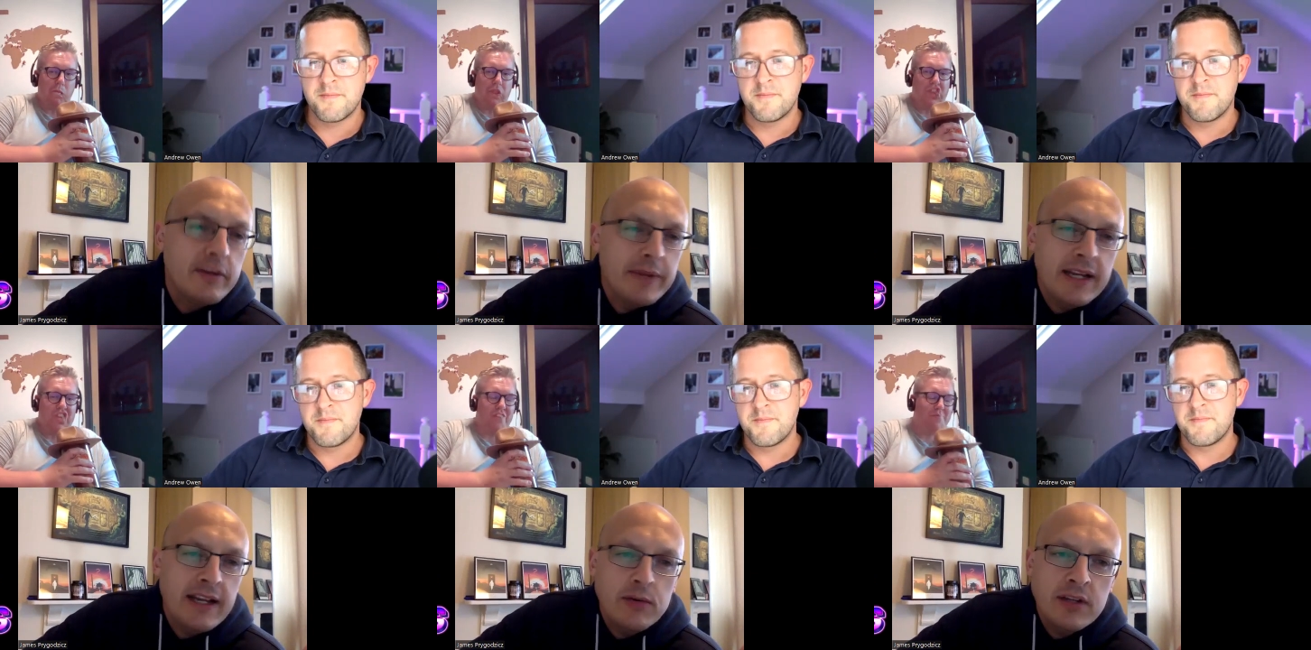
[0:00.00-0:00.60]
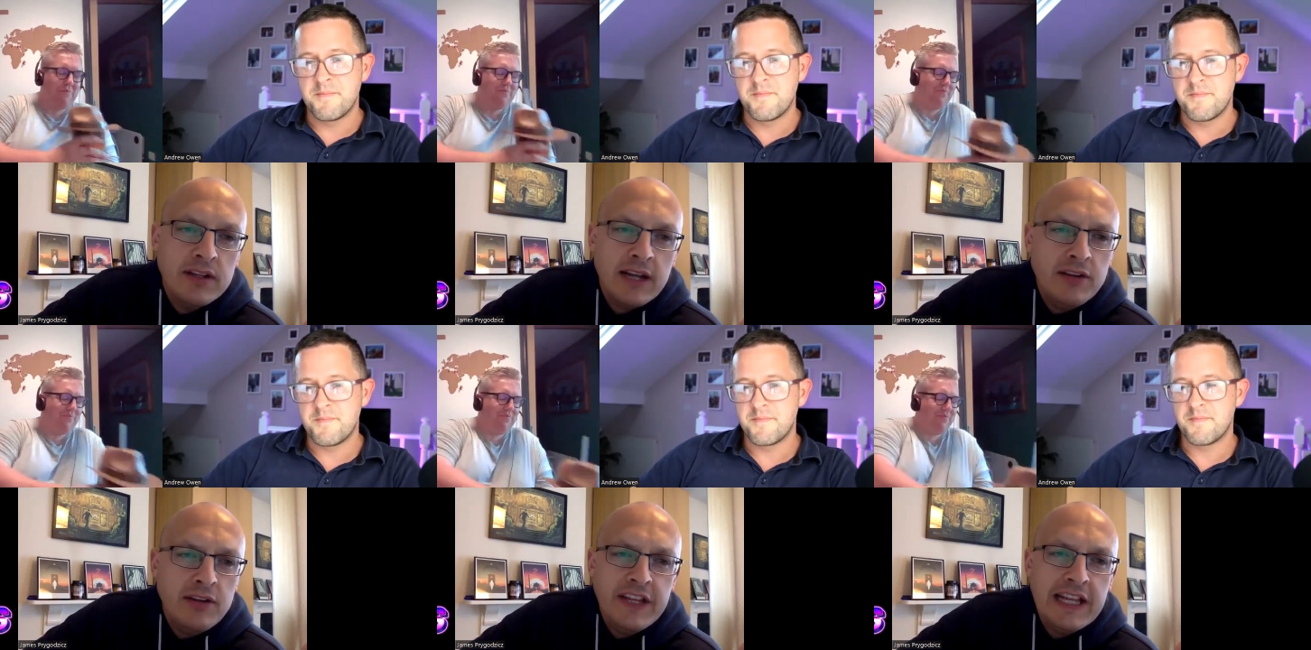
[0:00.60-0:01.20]
Speaker 1: minute now. I don't
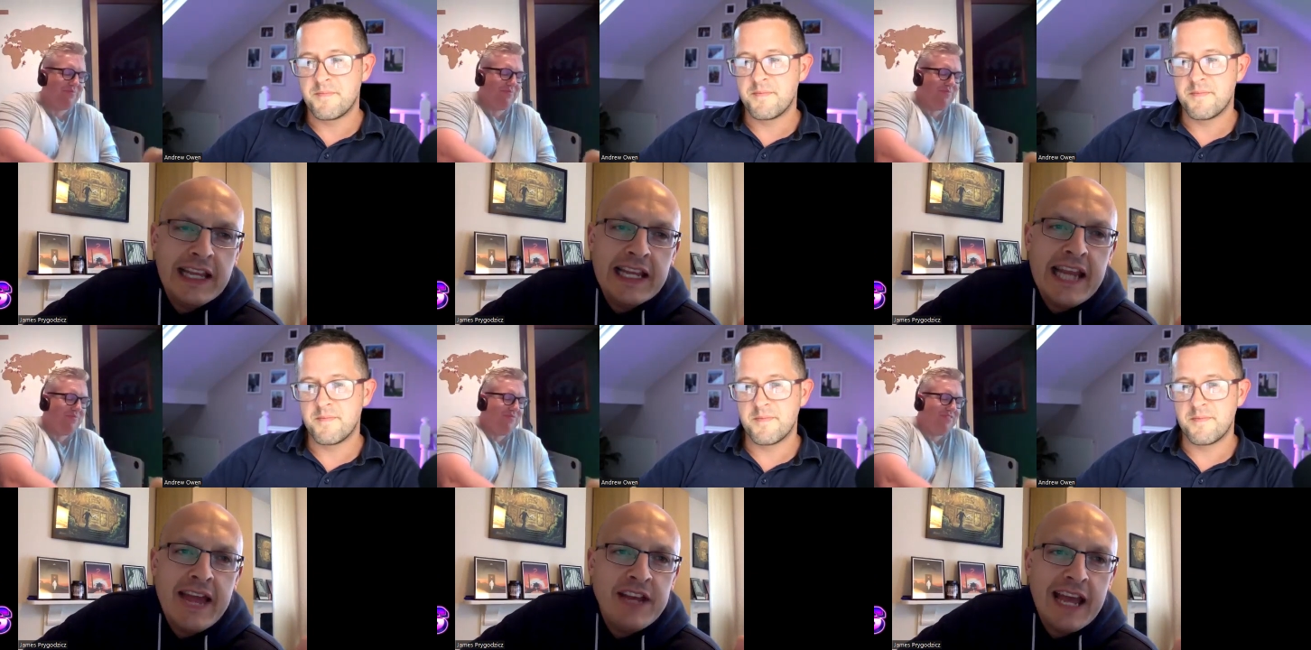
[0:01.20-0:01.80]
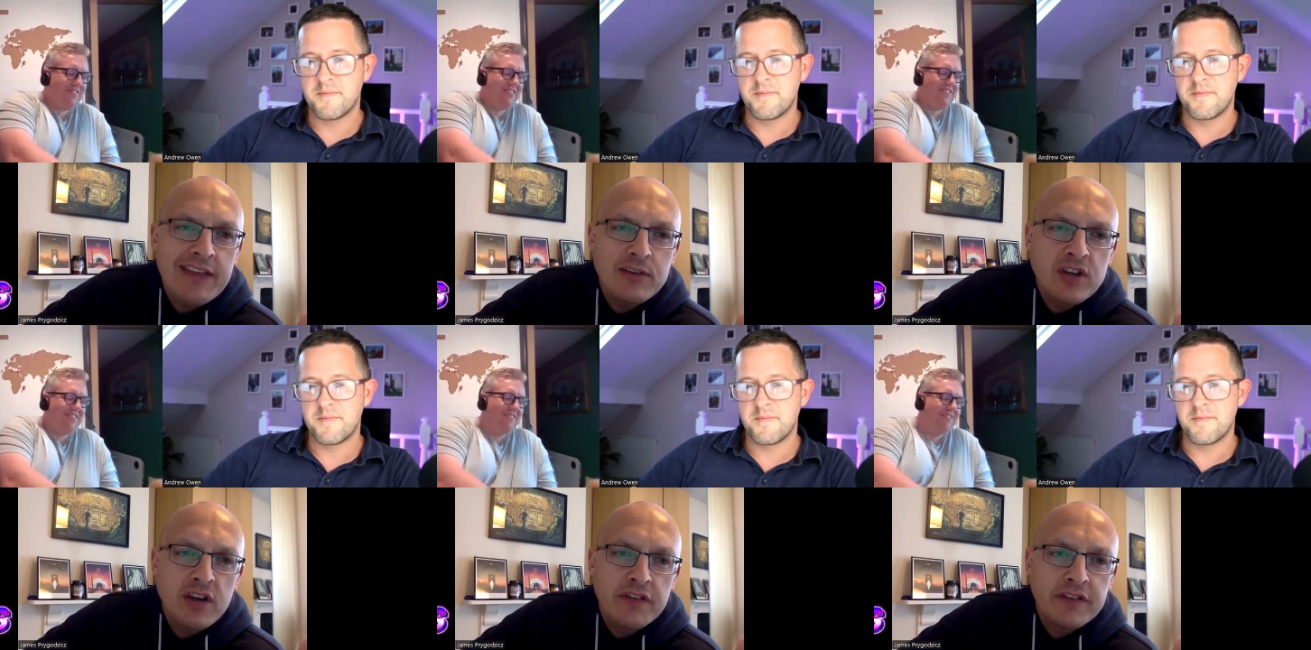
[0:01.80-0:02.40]
think they can ever get those
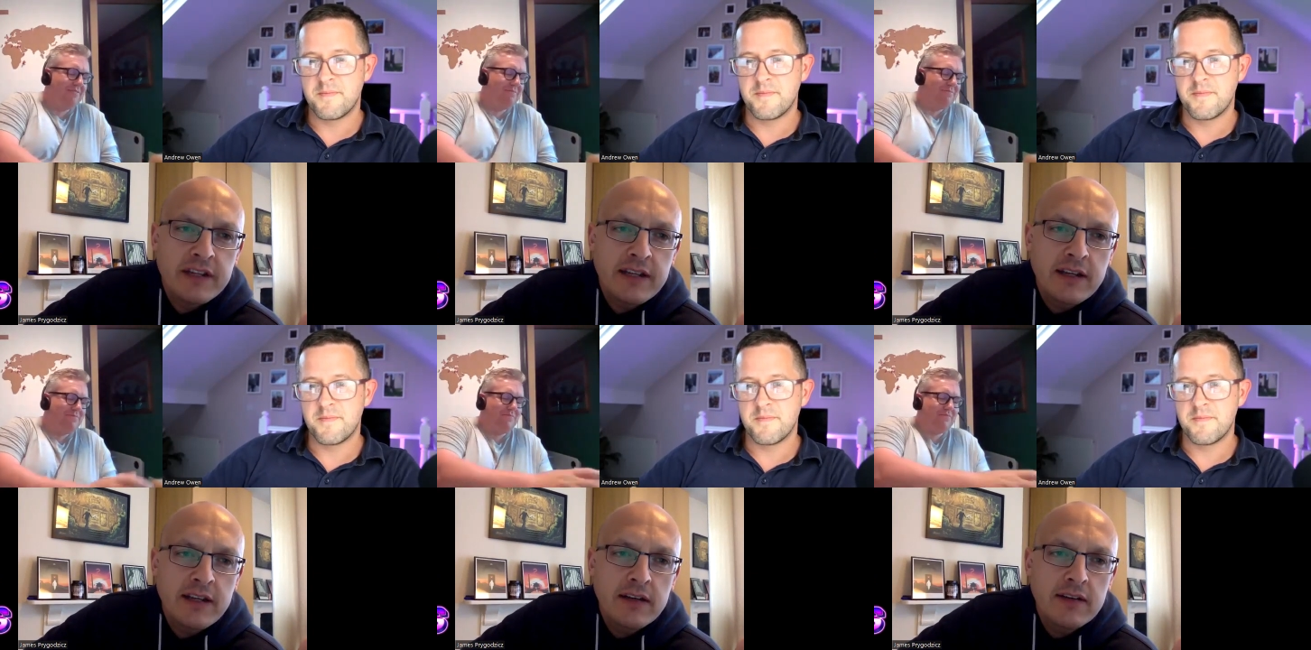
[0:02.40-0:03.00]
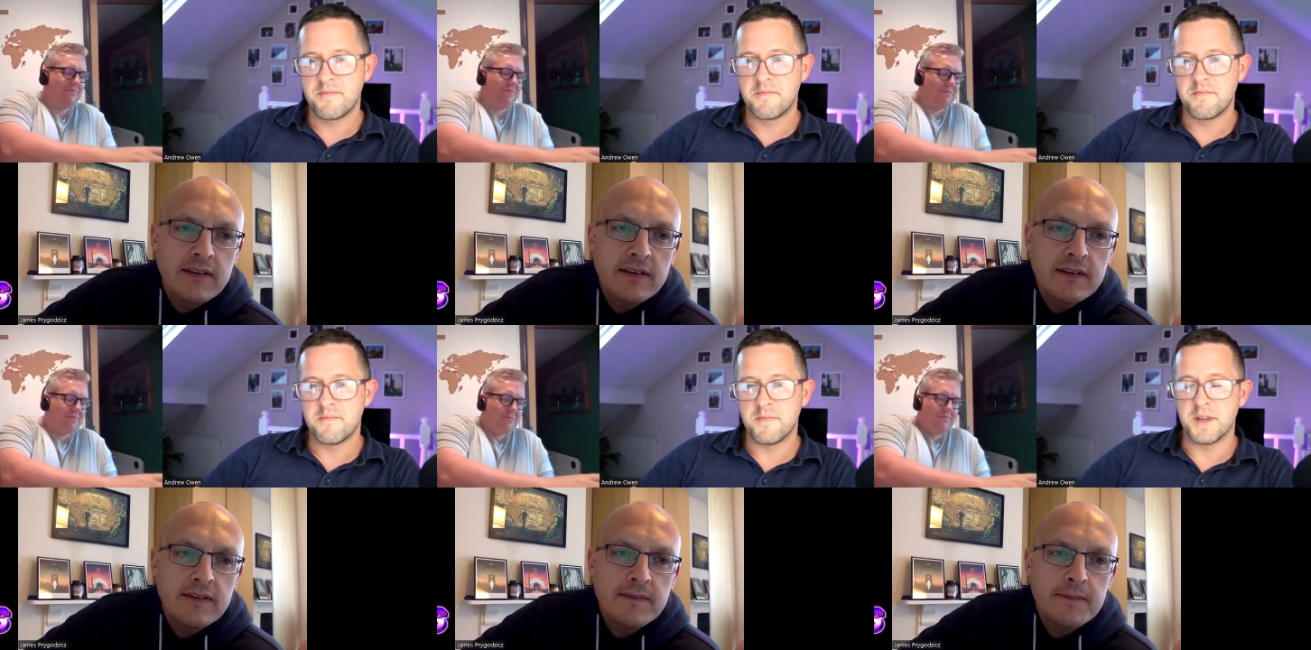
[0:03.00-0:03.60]
off, can they?
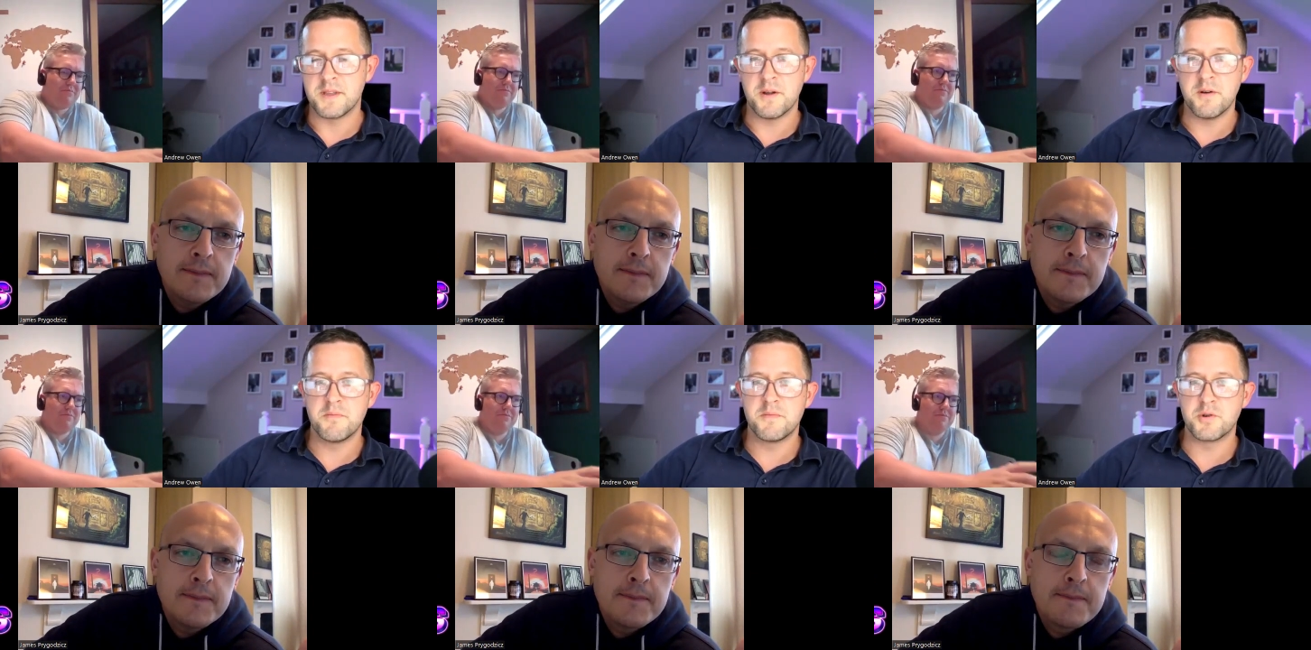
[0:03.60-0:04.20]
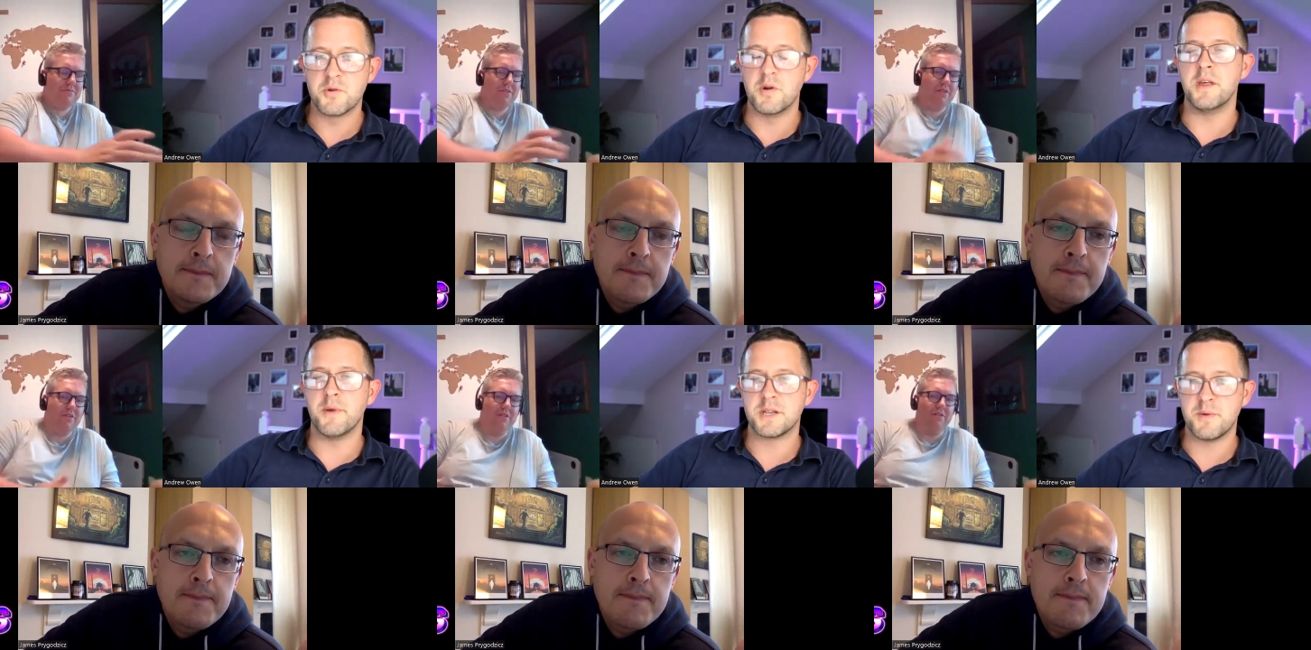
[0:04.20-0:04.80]
Speaker 2: I don't know. Surely they
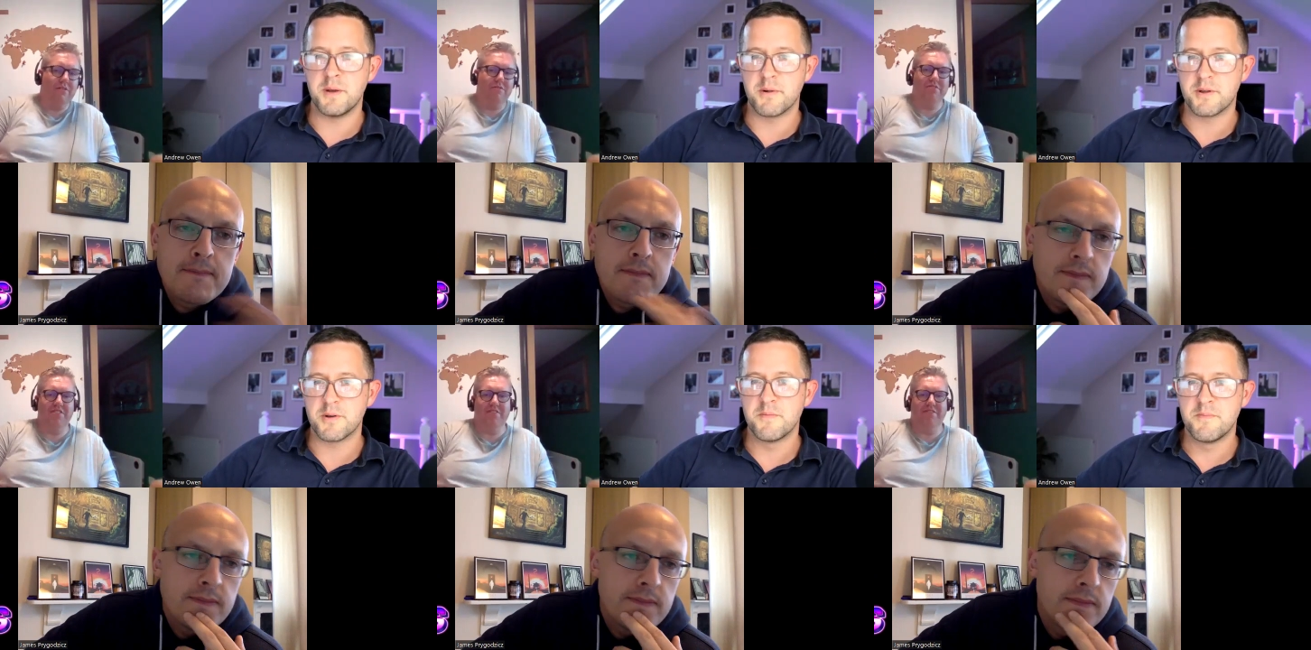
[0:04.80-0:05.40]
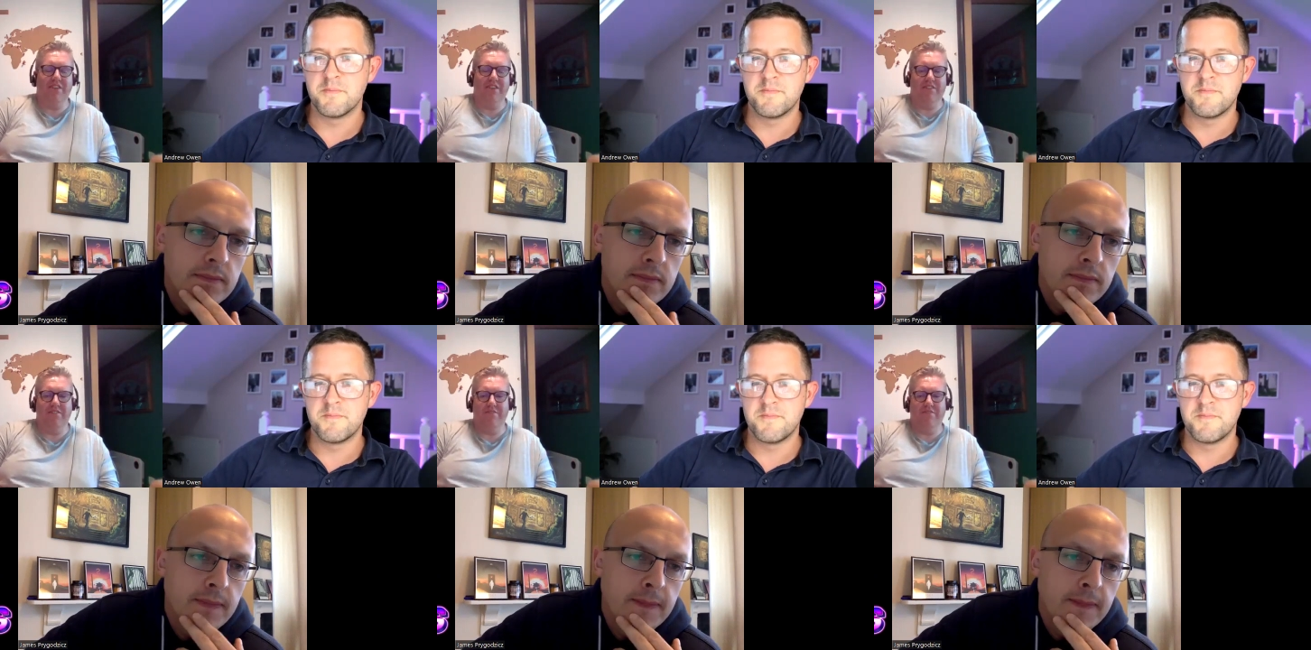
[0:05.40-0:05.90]
must be able to. Yeah.